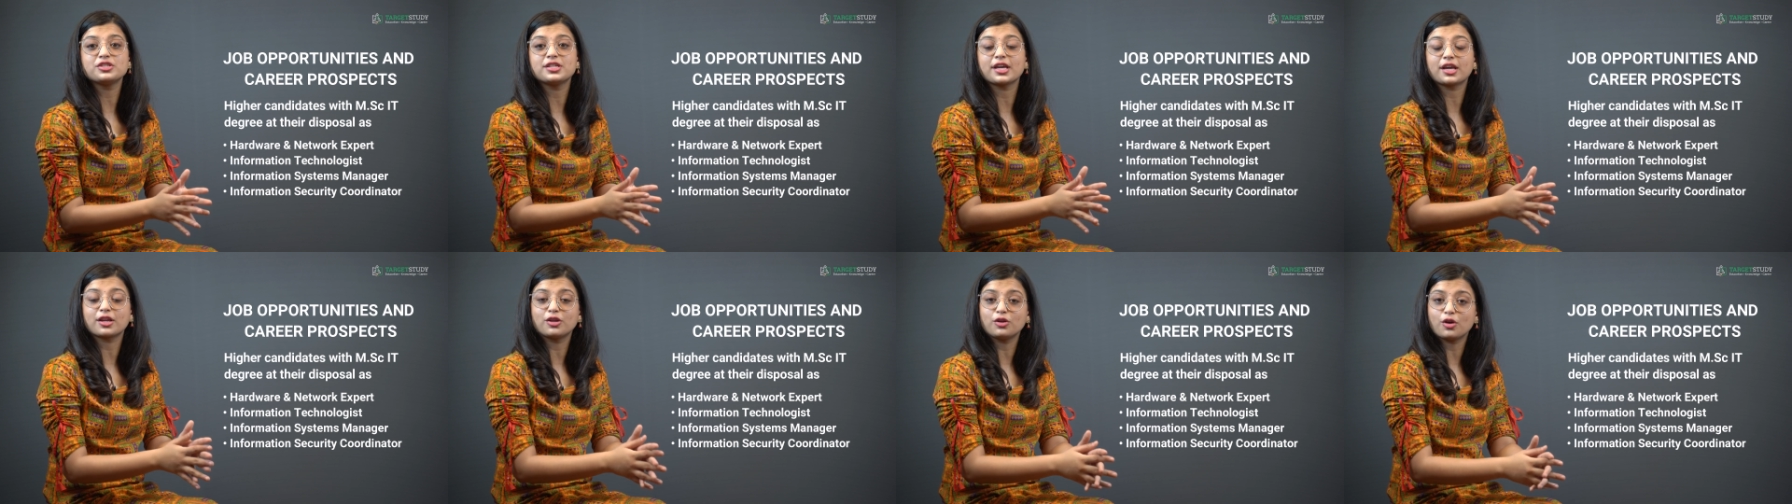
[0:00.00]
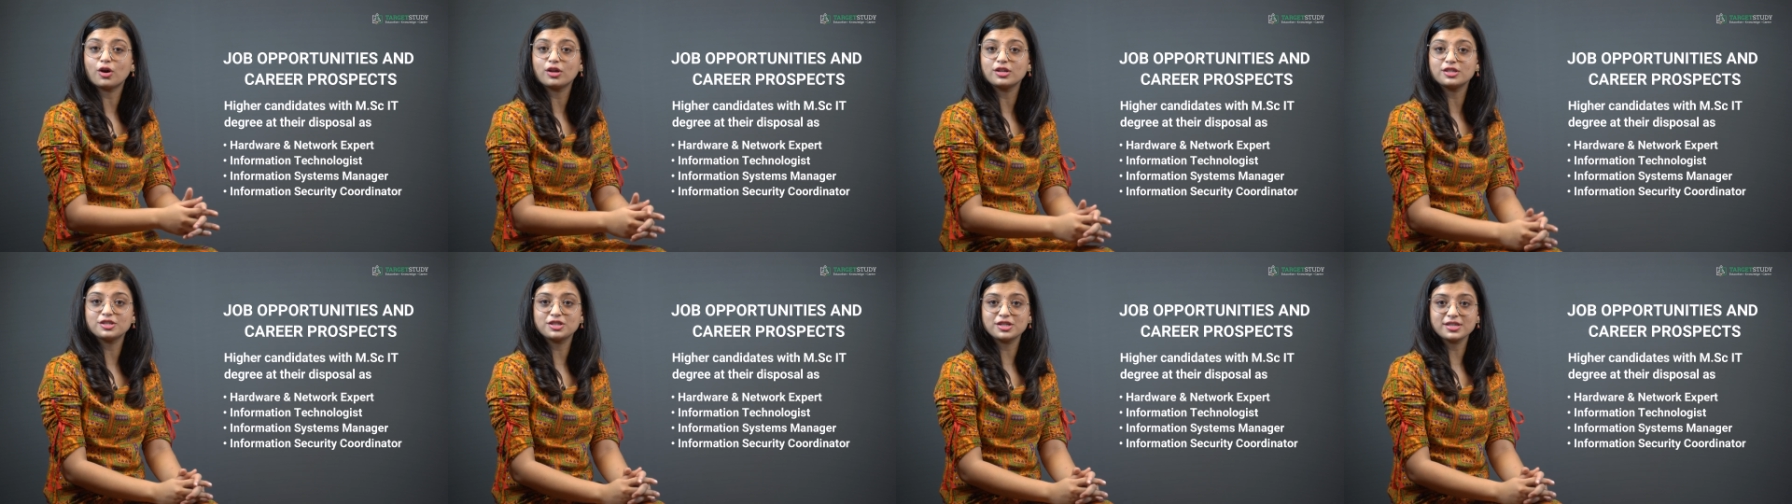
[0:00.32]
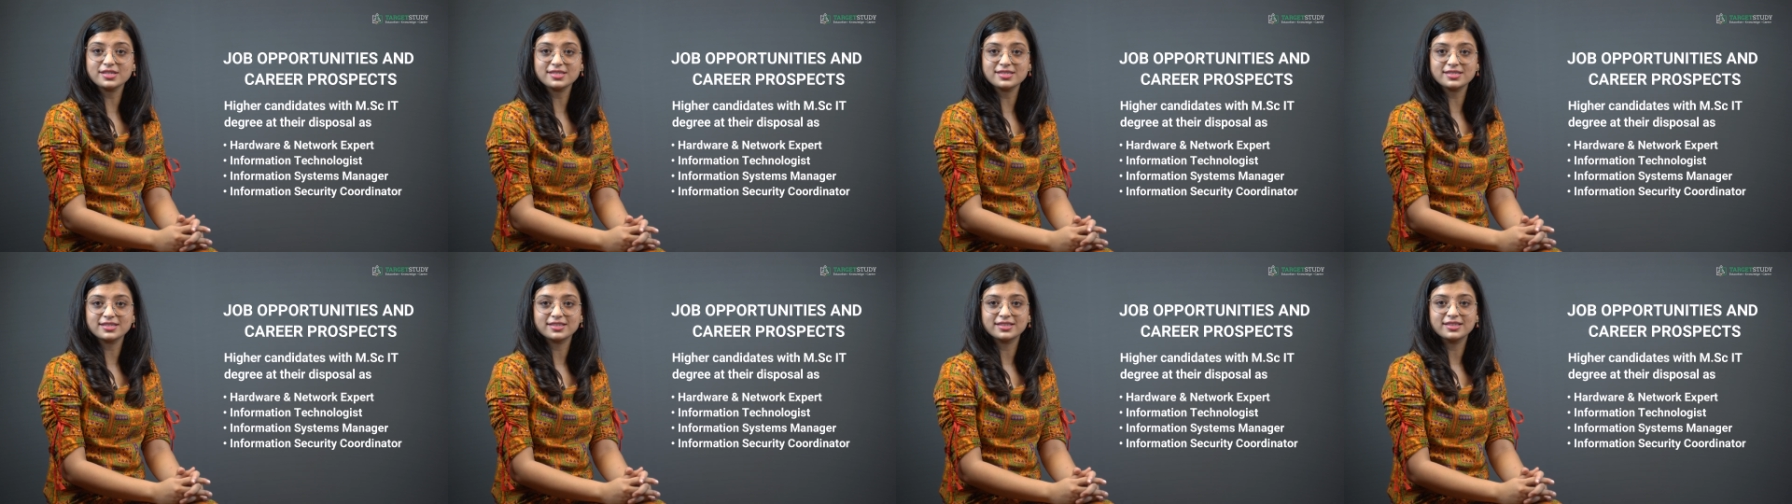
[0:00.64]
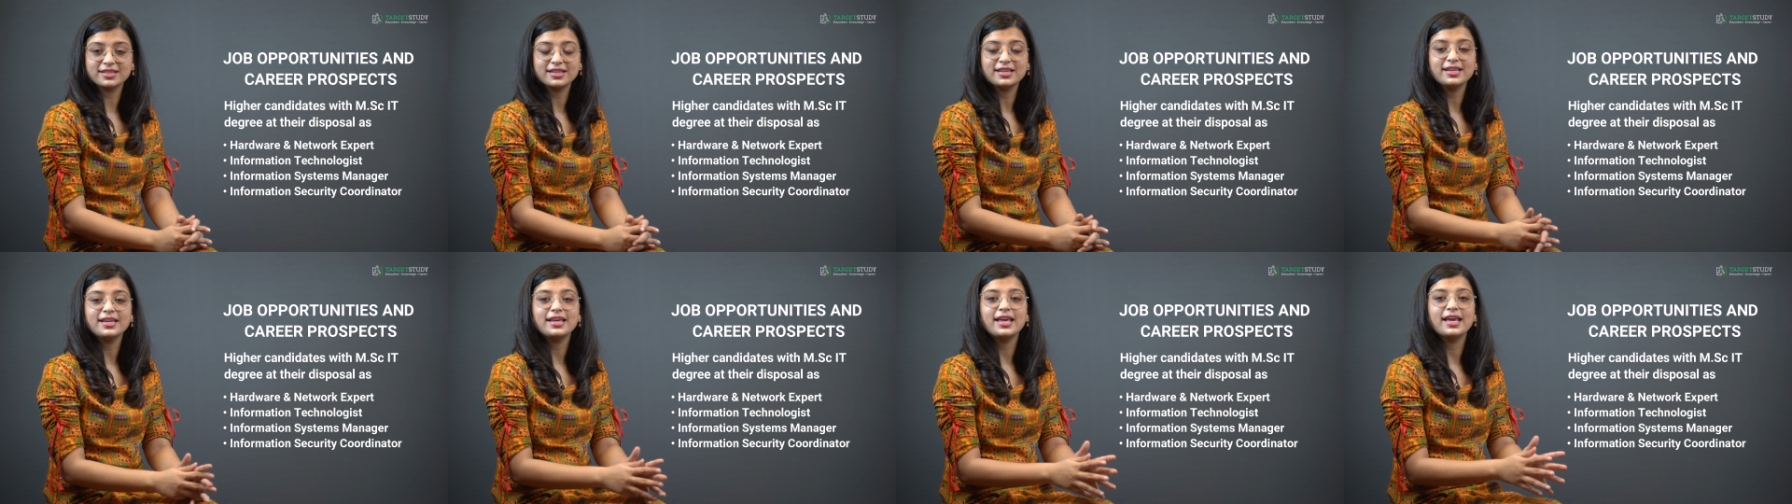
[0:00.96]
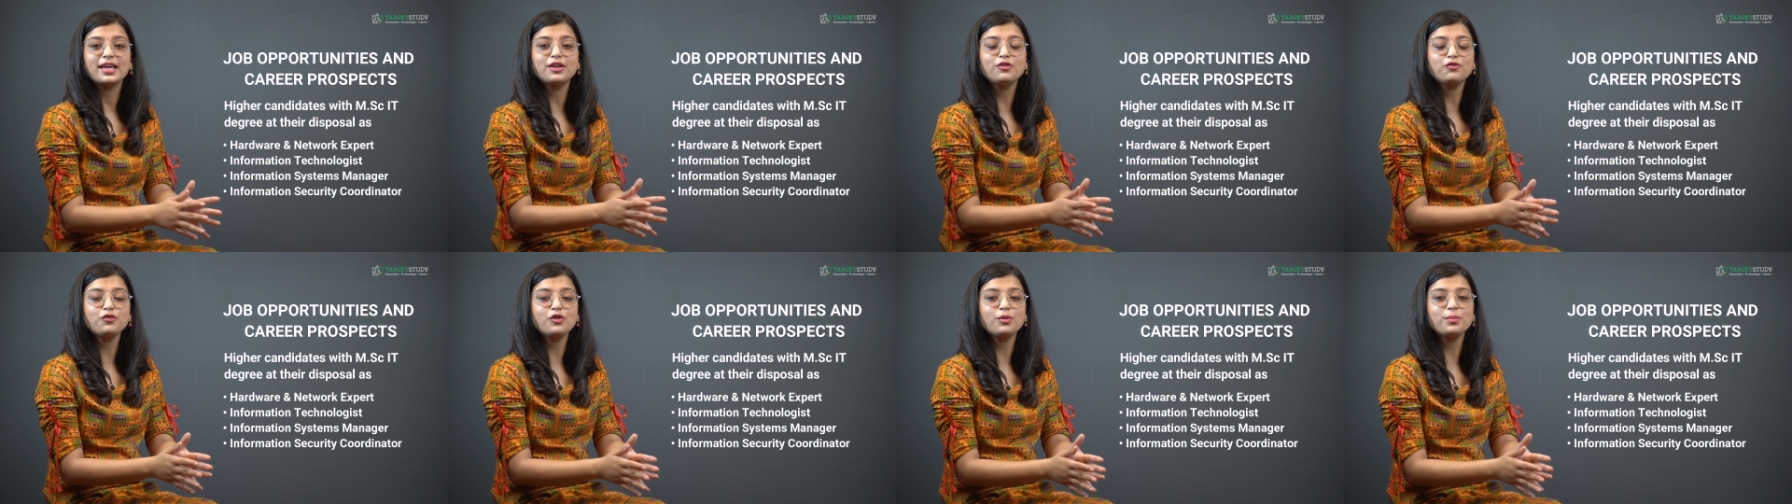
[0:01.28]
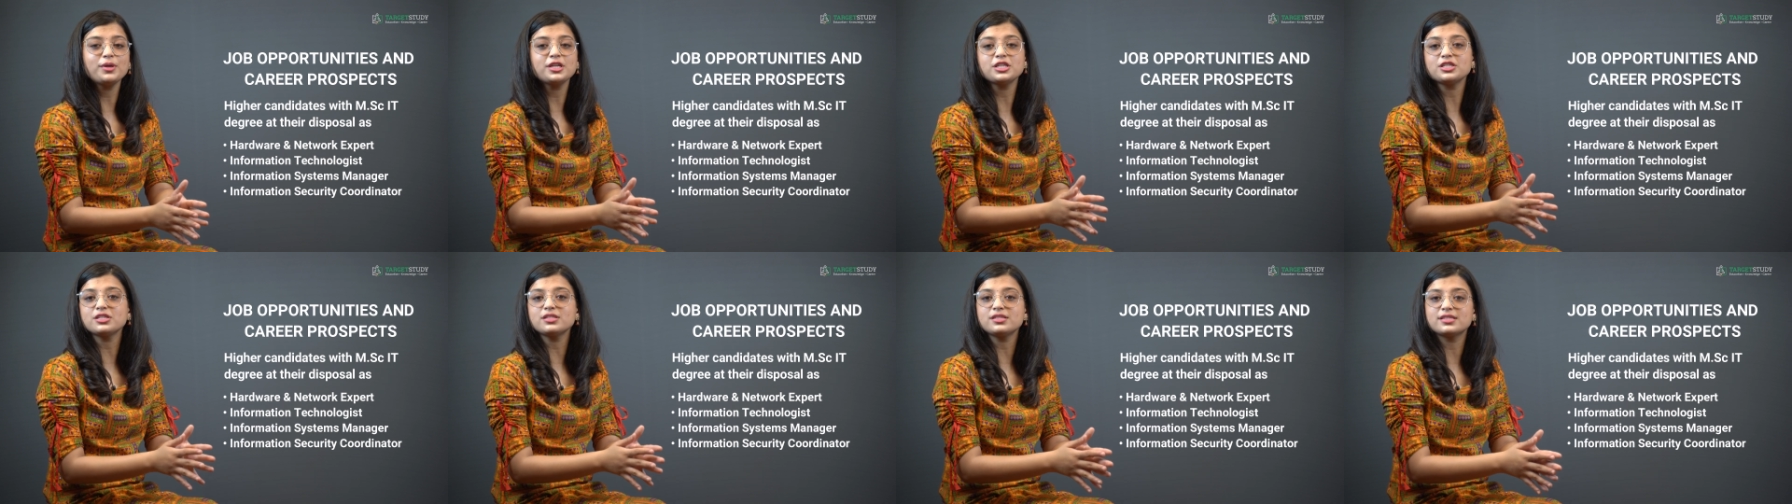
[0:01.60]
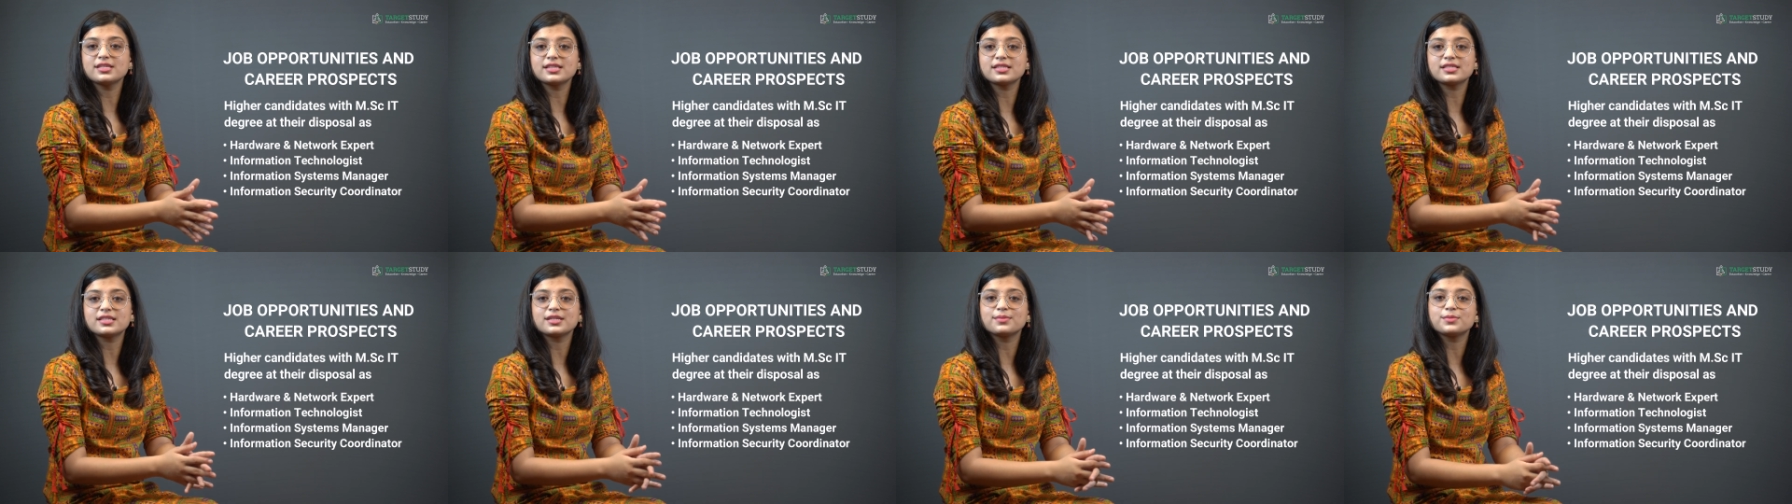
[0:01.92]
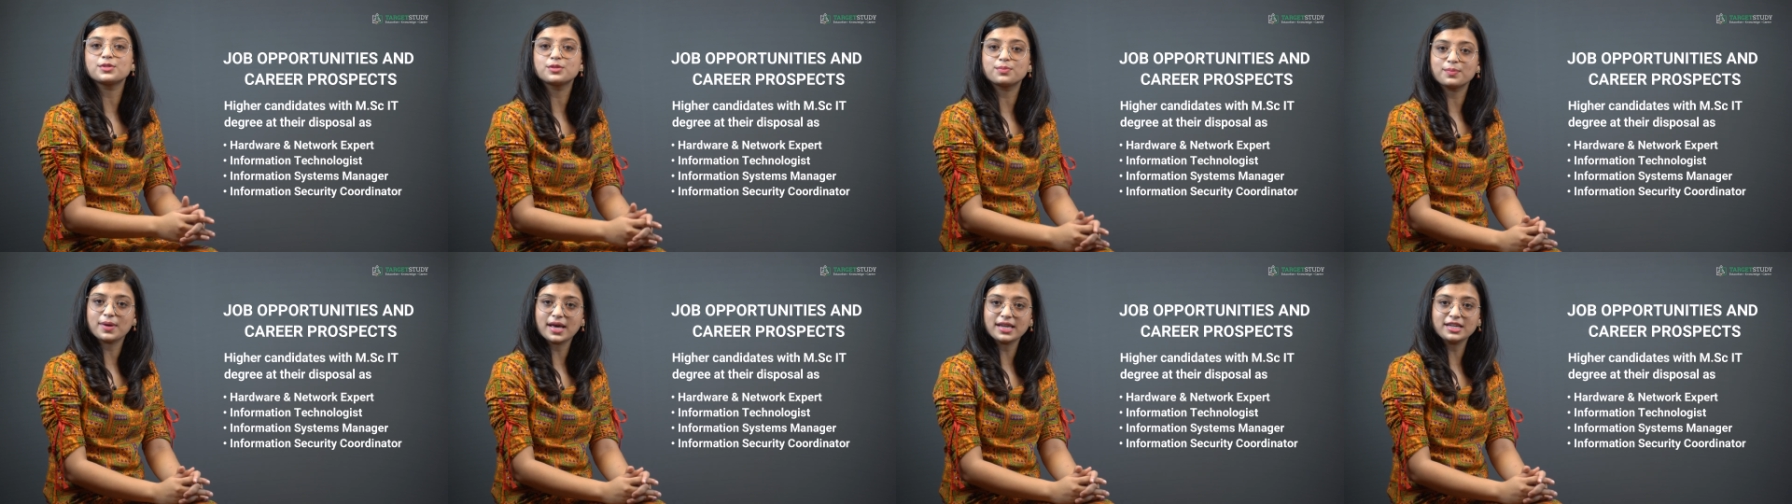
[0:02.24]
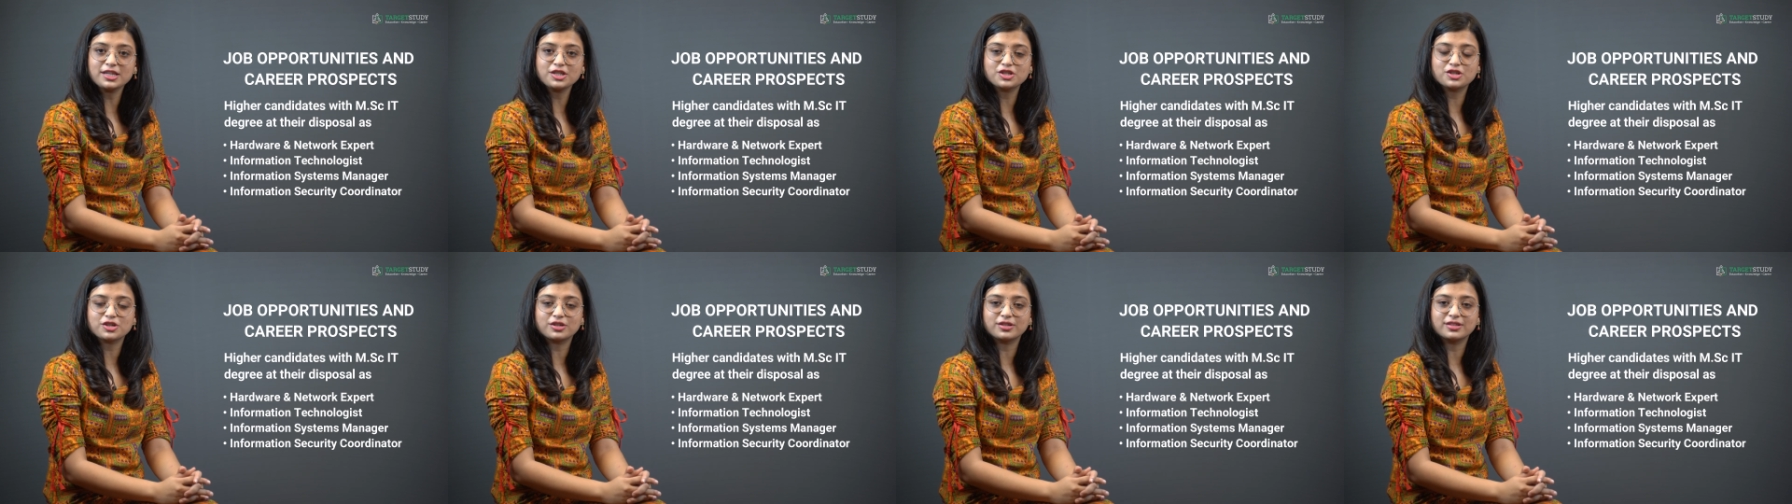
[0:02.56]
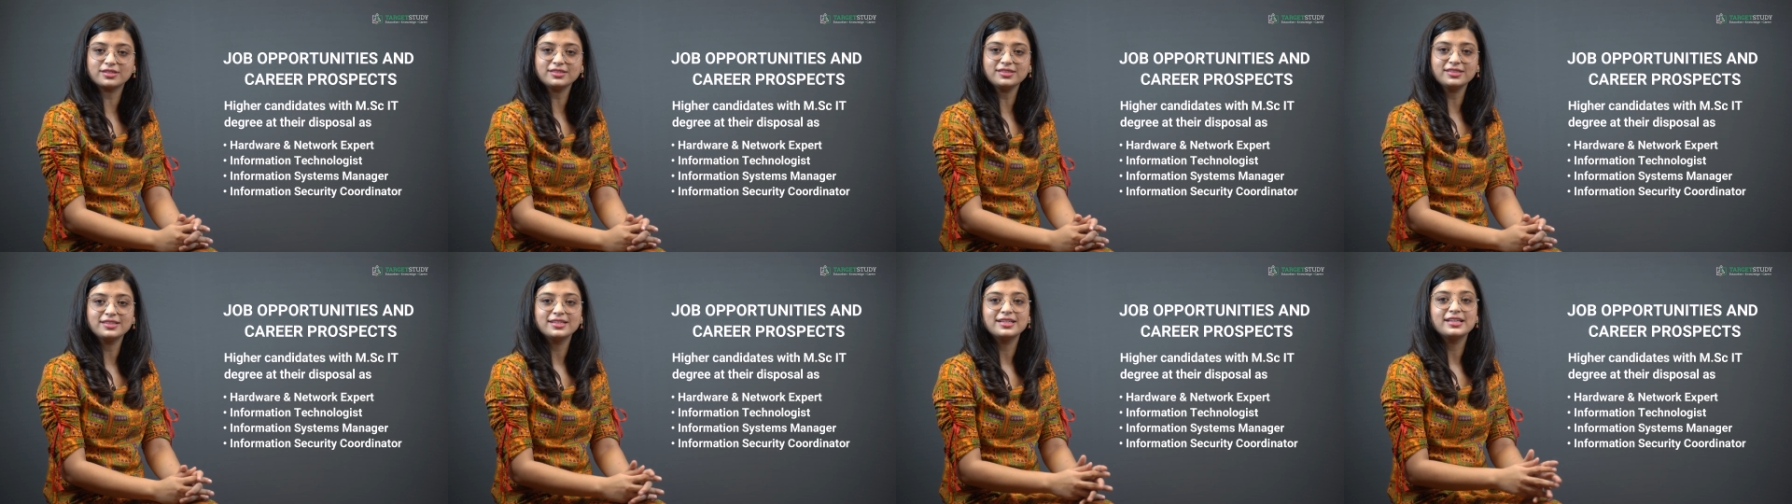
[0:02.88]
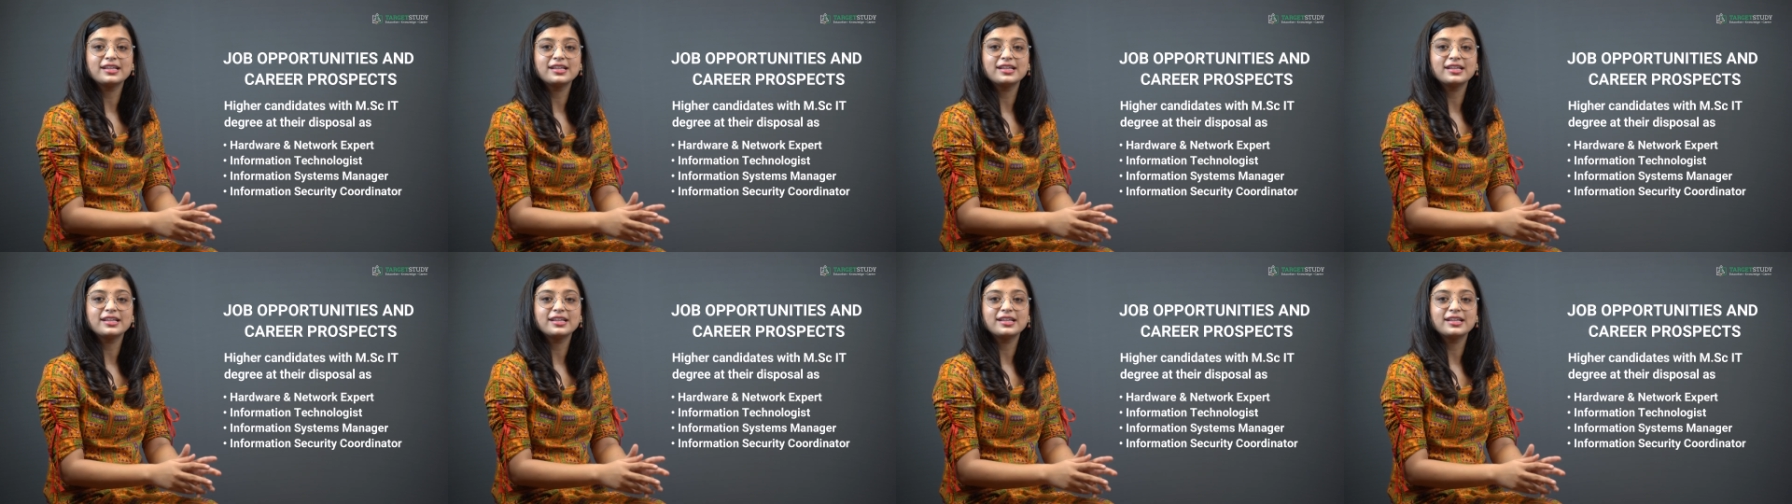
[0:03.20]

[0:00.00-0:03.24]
technologist, information systems manager,